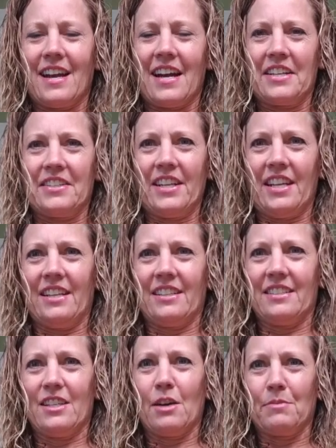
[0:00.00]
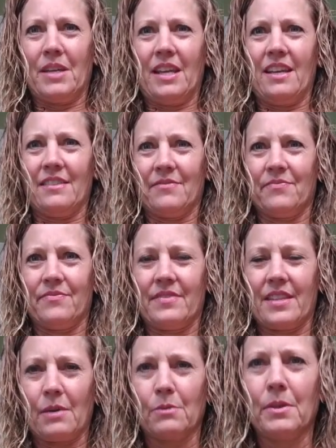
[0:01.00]
ironing? Not me.
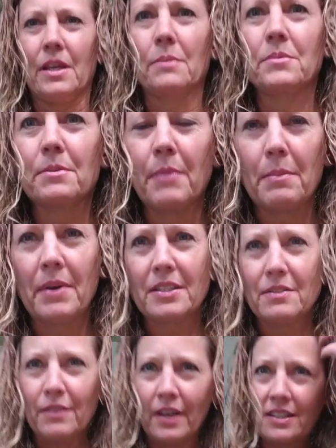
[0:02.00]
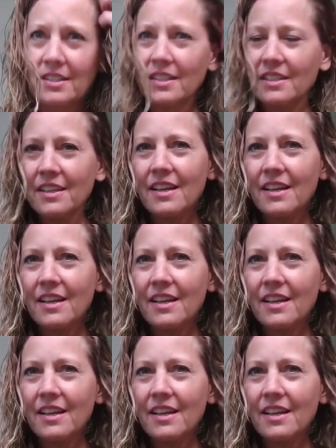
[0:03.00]
That would be up to my best friend.